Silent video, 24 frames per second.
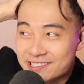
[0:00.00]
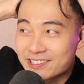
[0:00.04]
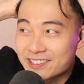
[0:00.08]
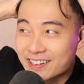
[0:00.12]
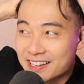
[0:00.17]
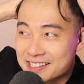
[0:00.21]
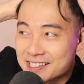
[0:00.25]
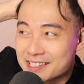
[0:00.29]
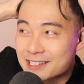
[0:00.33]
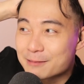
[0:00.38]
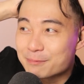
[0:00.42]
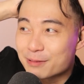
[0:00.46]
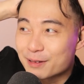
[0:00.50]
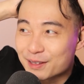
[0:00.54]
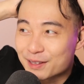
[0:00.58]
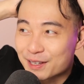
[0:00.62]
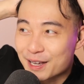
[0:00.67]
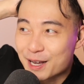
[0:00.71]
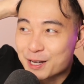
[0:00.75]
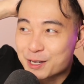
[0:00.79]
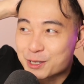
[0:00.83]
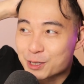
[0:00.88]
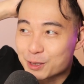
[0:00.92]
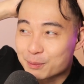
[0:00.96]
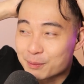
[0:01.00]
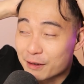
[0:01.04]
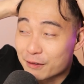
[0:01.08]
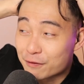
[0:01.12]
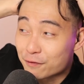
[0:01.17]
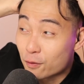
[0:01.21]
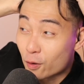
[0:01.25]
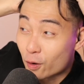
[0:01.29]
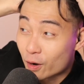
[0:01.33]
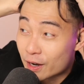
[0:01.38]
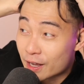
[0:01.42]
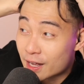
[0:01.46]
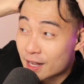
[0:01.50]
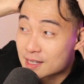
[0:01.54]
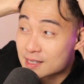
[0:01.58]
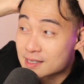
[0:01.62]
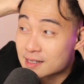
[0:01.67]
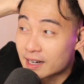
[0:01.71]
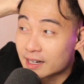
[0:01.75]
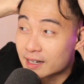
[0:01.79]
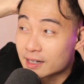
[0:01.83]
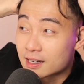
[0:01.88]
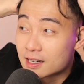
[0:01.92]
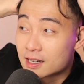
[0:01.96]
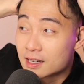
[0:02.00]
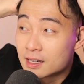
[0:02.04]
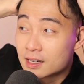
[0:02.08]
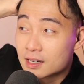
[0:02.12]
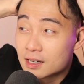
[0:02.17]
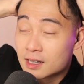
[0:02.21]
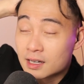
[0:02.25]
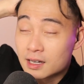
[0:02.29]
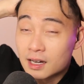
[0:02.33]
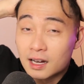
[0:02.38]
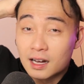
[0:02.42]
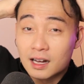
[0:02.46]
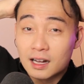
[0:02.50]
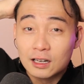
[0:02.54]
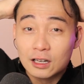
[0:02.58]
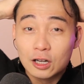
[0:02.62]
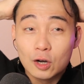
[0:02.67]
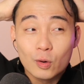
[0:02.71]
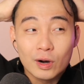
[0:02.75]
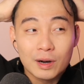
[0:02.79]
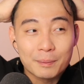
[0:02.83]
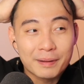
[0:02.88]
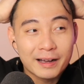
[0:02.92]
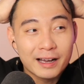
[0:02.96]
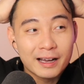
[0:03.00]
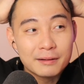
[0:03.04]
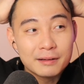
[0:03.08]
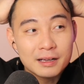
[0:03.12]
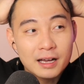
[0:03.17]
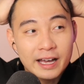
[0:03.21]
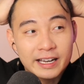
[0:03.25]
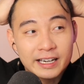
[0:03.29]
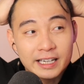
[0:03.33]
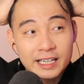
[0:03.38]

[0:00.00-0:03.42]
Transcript: you can see the potential. My forehead's lowered by an